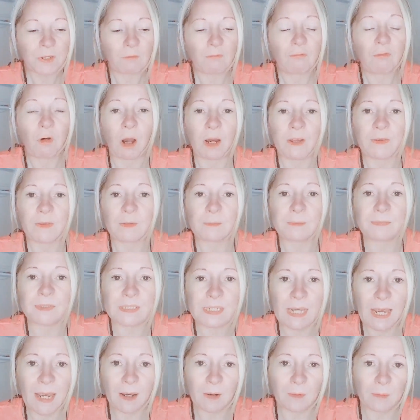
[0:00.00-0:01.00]
write them
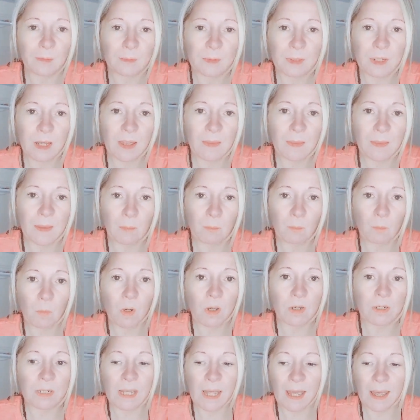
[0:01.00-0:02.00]
down and then
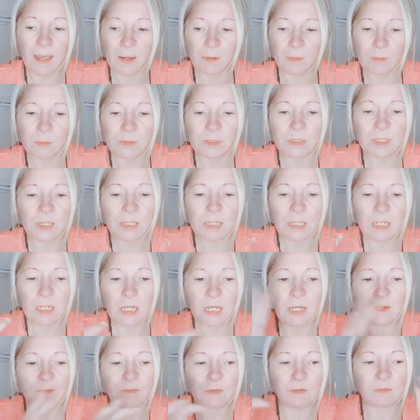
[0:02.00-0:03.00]
work out,
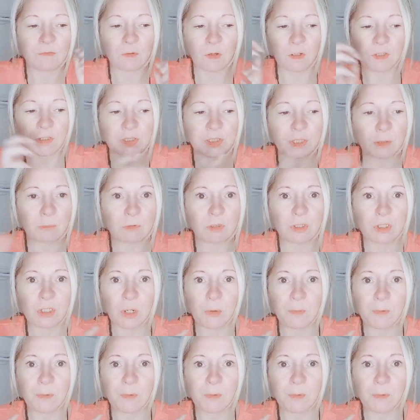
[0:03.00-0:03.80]
if you've got so much